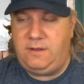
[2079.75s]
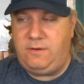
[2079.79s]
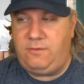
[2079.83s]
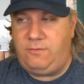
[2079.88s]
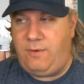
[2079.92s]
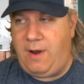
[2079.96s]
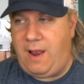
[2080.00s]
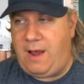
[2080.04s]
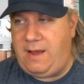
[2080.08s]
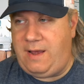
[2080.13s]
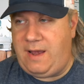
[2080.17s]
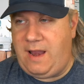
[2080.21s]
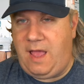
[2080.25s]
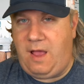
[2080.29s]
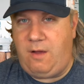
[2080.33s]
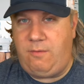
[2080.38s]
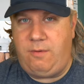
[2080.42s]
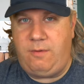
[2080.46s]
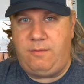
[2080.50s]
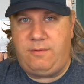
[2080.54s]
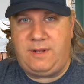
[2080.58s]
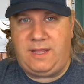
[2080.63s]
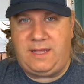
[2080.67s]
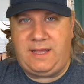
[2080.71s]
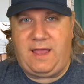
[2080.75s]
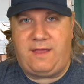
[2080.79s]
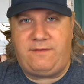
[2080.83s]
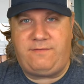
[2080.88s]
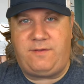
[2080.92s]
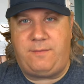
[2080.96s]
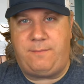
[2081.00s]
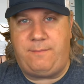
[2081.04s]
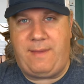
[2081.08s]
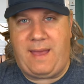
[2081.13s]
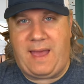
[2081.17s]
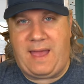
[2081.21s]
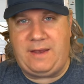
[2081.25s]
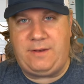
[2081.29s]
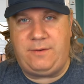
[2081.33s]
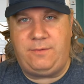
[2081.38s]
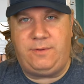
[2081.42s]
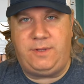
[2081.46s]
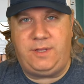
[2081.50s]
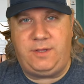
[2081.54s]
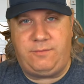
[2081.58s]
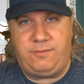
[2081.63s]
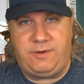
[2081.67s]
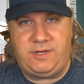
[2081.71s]
Right now, we would like have to
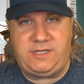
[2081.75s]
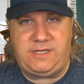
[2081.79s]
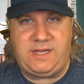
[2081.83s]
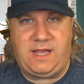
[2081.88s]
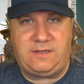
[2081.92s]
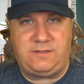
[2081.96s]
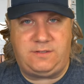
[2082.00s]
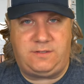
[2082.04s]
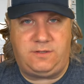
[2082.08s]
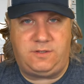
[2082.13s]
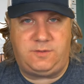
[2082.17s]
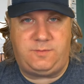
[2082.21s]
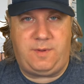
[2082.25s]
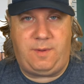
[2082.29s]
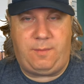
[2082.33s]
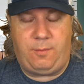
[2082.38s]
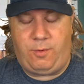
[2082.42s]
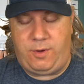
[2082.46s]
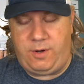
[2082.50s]
manually reach out to those people.